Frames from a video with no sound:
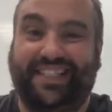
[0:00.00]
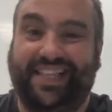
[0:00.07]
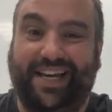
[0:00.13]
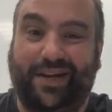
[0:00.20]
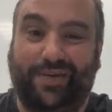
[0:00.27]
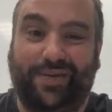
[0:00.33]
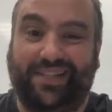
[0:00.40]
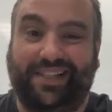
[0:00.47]

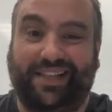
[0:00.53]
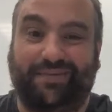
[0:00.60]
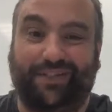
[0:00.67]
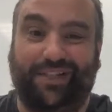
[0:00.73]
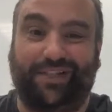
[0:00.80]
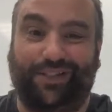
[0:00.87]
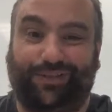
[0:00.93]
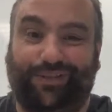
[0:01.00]
They always love
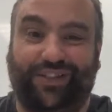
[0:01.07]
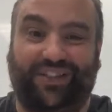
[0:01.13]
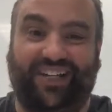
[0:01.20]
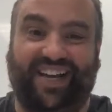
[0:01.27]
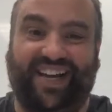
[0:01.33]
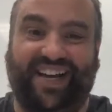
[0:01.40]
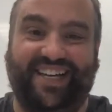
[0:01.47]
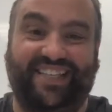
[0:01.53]
to use
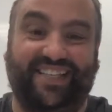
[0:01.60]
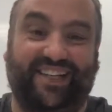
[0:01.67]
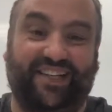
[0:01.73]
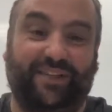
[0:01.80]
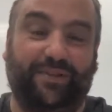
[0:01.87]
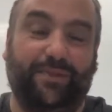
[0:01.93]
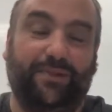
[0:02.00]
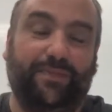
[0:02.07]
fisheye.
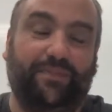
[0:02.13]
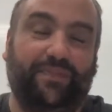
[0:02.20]
So